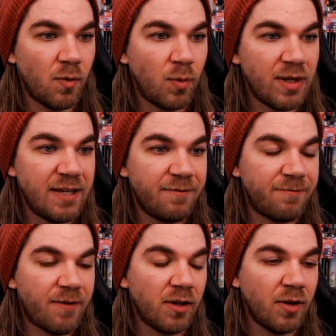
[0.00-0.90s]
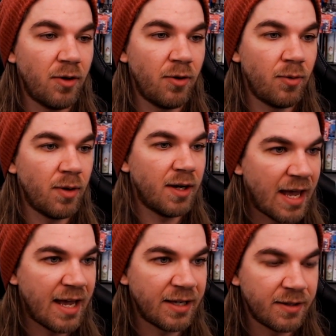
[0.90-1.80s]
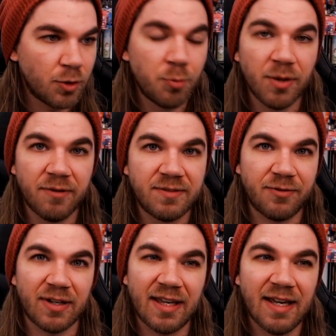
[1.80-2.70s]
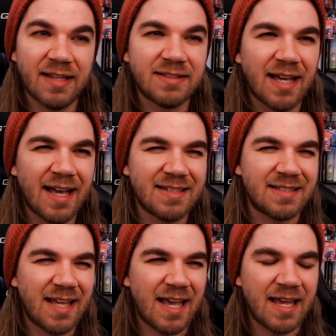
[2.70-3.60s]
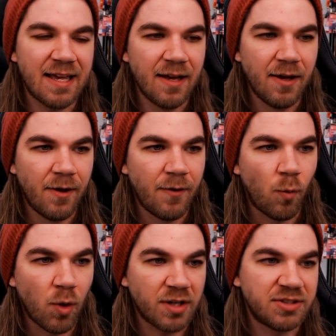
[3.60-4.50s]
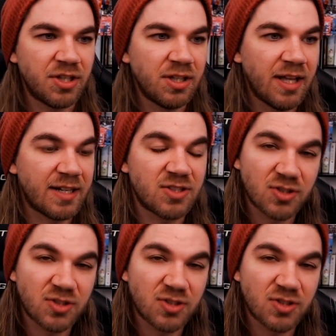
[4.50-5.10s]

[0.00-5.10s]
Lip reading: we follow a group of different kids as they work to collect